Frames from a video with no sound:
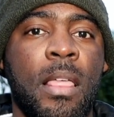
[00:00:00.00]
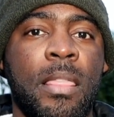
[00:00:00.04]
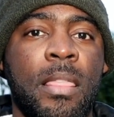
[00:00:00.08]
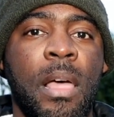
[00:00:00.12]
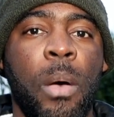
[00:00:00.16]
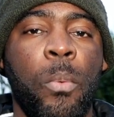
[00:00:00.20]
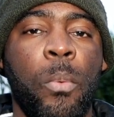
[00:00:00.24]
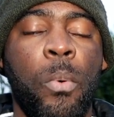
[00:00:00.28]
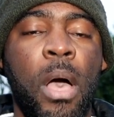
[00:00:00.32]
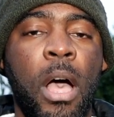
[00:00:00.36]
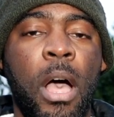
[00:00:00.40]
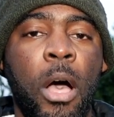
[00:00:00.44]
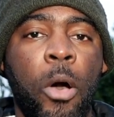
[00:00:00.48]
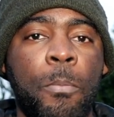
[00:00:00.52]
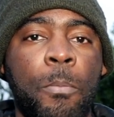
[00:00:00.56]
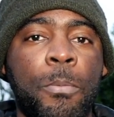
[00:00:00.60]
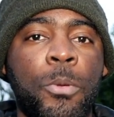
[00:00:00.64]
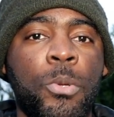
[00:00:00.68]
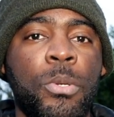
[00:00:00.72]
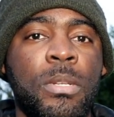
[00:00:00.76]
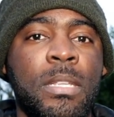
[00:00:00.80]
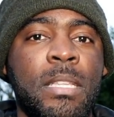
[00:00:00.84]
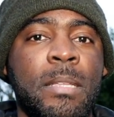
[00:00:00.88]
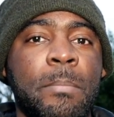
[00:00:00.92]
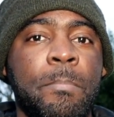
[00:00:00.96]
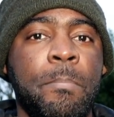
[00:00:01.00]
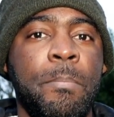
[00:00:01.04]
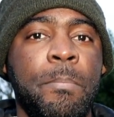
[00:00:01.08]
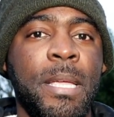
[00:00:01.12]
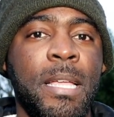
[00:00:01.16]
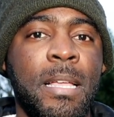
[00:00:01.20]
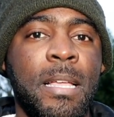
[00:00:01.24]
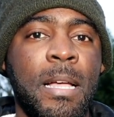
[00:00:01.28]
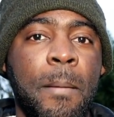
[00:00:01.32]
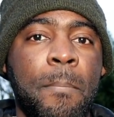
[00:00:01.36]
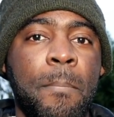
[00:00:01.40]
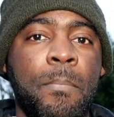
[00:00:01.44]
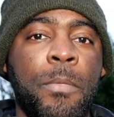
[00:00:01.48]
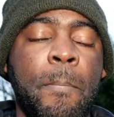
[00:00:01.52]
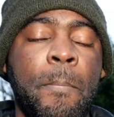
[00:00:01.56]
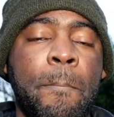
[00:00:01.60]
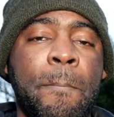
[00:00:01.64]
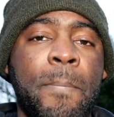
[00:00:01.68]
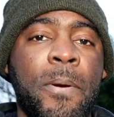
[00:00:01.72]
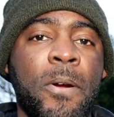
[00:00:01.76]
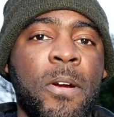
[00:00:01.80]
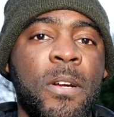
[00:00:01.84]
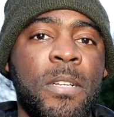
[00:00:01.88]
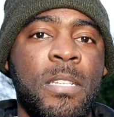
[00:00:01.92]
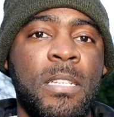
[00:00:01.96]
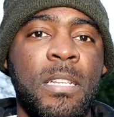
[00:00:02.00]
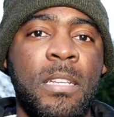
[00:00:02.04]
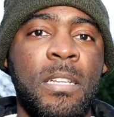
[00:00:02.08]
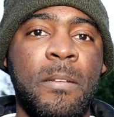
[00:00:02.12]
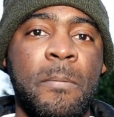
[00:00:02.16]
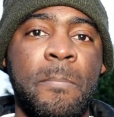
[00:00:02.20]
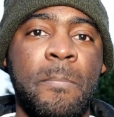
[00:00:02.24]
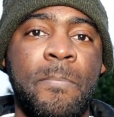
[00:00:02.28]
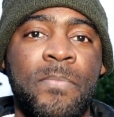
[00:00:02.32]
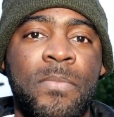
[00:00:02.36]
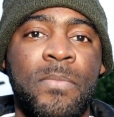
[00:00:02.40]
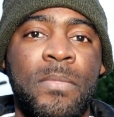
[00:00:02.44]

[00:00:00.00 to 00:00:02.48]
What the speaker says: that will help you to become the person